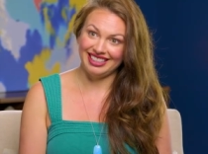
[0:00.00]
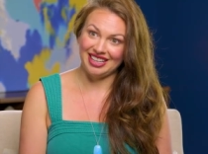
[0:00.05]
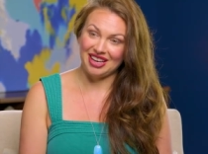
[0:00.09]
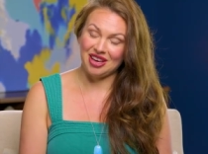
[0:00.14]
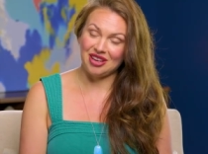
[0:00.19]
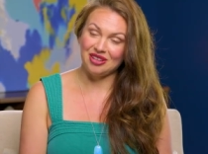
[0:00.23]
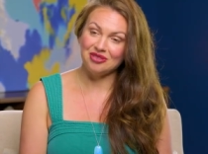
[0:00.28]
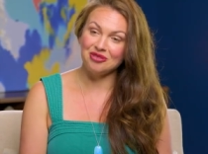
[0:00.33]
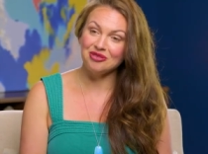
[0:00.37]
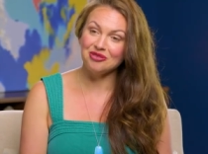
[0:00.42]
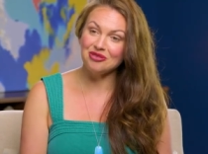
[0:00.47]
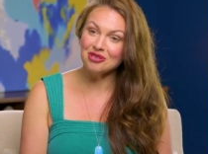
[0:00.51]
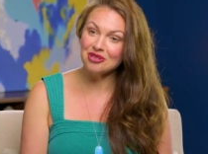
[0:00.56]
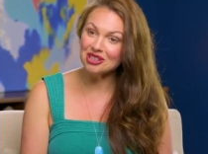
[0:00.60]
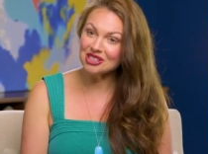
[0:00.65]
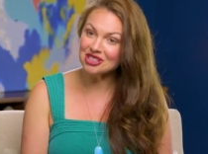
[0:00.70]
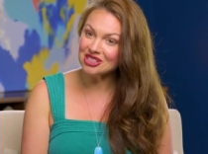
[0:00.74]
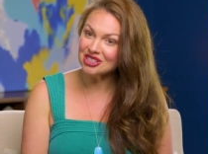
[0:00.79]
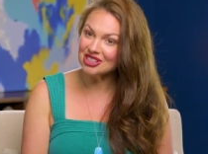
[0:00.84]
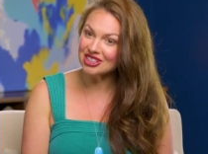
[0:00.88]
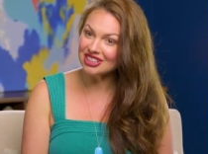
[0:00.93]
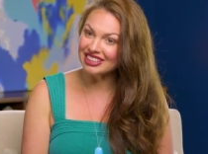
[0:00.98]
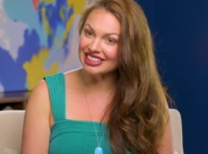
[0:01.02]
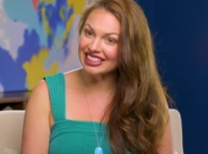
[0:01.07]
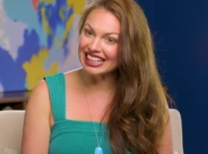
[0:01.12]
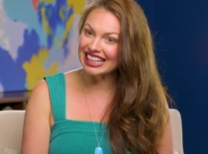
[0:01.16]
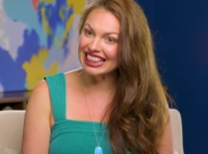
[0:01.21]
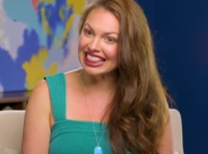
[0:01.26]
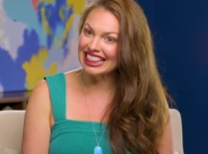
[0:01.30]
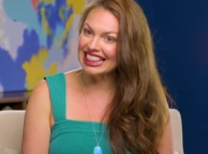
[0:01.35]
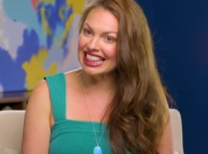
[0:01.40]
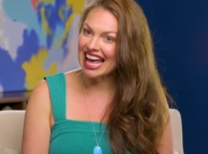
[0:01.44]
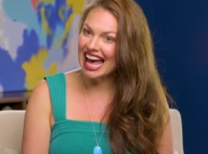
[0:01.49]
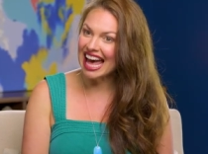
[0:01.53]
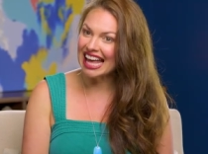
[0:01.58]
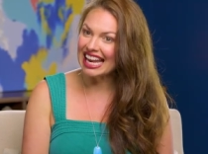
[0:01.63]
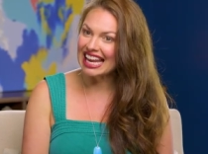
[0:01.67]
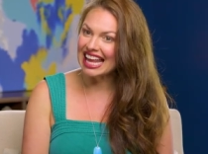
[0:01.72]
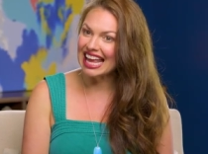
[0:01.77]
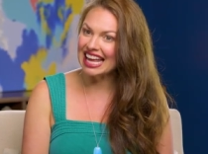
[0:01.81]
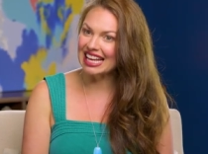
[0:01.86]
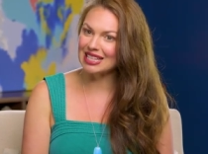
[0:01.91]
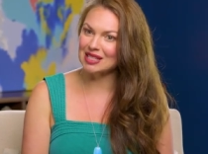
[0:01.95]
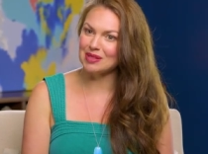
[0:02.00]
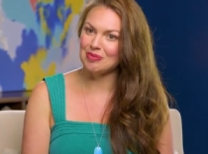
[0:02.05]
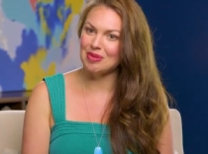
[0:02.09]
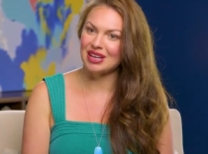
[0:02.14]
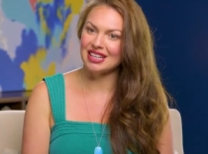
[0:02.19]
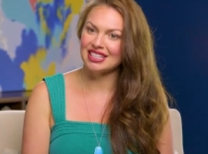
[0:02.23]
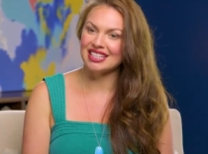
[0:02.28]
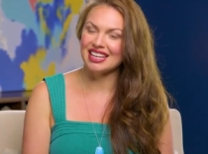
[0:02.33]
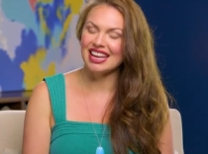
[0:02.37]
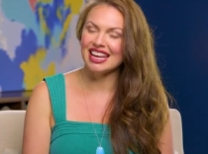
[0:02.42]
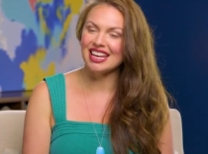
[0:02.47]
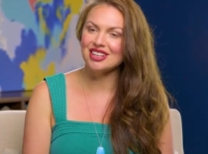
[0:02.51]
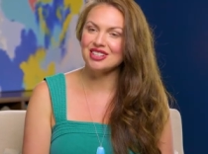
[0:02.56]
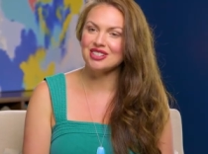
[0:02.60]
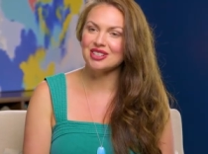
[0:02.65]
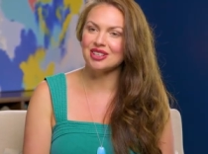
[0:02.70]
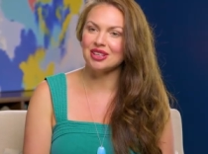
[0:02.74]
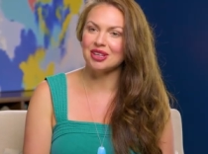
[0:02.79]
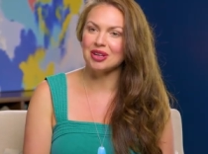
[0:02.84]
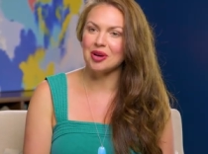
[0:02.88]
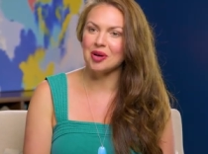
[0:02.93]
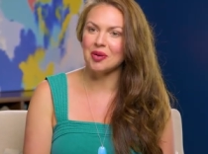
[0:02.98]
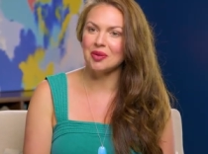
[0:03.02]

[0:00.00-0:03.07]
Unfortunately, that expectation